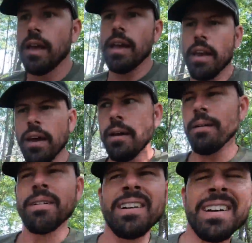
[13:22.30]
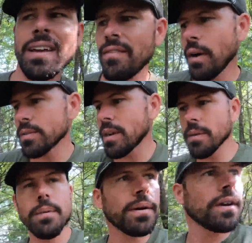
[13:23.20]
And if I was
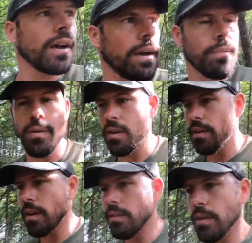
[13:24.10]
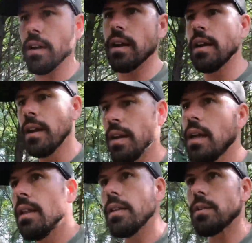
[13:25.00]
coming up here to hunt pre-rut, rut,
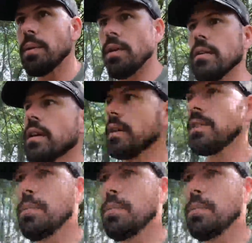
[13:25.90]
this would be a really good